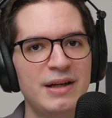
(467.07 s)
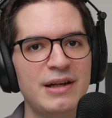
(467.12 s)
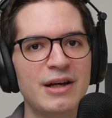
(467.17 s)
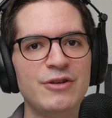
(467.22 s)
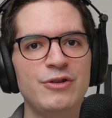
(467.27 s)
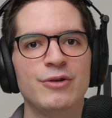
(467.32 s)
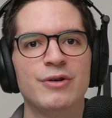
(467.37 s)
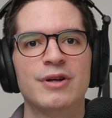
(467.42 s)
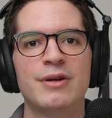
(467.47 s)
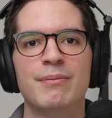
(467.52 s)
Now
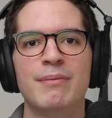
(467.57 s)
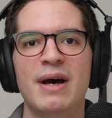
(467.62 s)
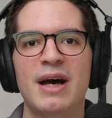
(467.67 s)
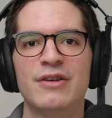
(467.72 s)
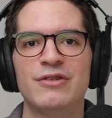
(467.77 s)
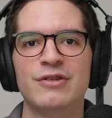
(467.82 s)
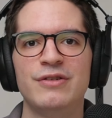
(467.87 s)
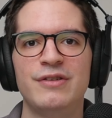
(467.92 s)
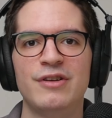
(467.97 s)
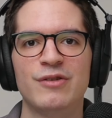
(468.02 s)
you can
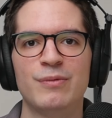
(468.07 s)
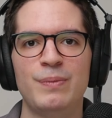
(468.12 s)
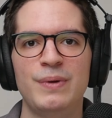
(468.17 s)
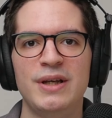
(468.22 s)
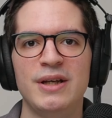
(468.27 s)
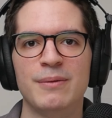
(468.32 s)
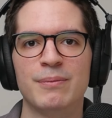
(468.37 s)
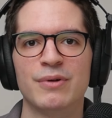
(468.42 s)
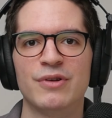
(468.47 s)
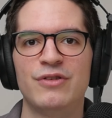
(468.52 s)
imagine this
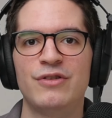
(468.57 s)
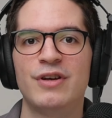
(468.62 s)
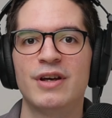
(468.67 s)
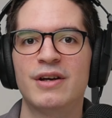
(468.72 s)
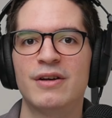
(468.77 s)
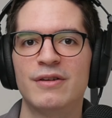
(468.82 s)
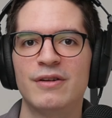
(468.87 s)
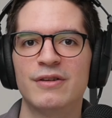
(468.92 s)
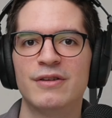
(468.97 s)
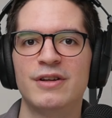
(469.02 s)
being
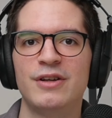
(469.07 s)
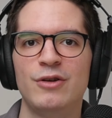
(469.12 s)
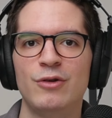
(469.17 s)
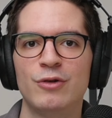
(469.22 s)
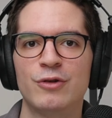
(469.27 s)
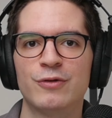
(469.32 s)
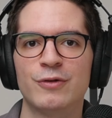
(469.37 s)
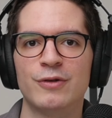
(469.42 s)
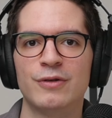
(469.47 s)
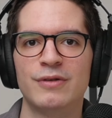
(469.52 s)
particularly
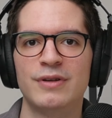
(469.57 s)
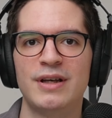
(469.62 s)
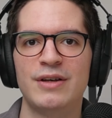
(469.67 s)
useful